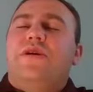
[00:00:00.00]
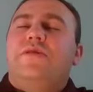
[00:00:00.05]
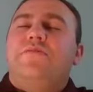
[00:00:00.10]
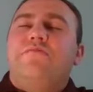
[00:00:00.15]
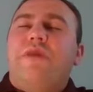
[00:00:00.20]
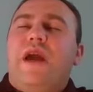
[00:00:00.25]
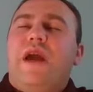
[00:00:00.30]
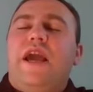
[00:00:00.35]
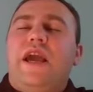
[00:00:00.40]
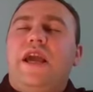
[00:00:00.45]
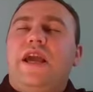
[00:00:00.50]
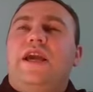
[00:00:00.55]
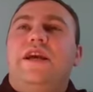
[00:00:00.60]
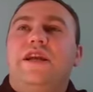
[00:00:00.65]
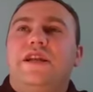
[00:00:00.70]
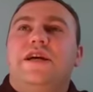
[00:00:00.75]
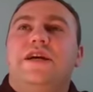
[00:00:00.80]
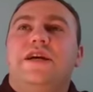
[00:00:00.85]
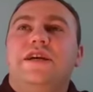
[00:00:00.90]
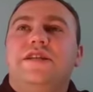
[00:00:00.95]

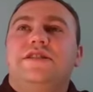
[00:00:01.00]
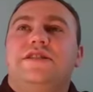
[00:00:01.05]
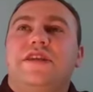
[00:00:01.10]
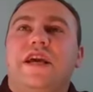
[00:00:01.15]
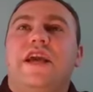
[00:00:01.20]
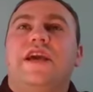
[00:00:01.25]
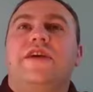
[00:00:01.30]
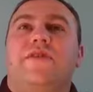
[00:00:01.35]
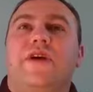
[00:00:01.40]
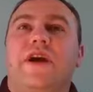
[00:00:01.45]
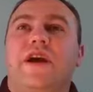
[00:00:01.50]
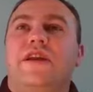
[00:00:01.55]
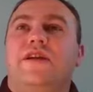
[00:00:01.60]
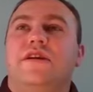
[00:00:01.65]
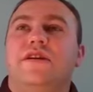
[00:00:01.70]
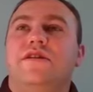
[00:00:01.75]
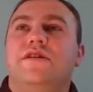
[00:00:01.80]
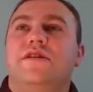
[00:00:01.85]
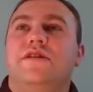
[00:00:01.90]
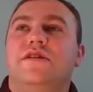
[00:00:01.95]
made David,
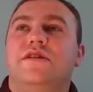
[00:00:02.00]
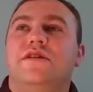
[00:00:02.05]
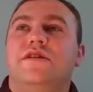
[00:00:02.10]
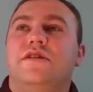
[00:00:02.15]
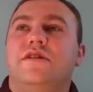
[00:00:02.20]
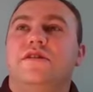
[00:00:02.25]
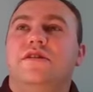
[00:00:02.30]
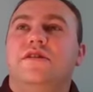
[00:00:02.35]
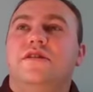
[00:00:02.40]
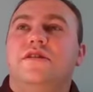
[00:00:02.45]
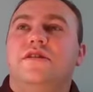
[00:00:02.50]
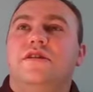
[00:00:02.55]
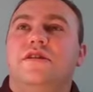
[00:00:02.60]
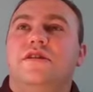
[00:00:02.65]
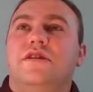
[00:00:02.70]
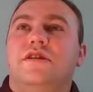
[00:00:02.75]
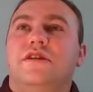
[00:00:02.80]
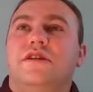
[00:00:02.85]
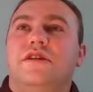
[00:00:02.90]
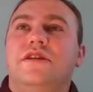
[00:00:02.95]

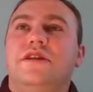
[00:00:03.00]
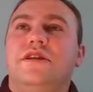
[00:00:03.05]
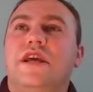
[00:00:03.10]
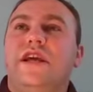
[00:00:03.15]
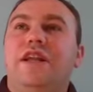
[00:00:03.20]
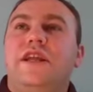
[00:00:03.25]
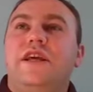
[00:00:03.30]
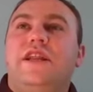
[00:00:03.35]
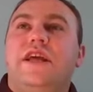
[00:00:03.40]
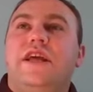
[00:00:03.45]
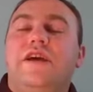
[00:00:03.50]
knitted